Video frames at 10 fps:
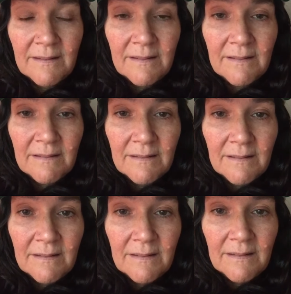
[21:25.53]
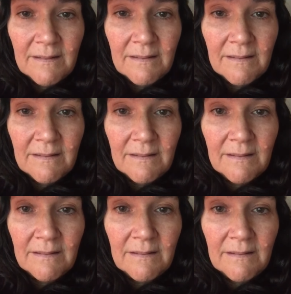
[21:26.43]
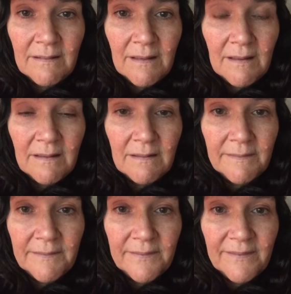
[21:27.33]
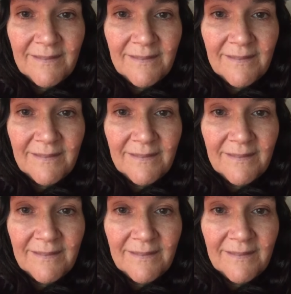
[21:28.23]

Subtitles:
(silence)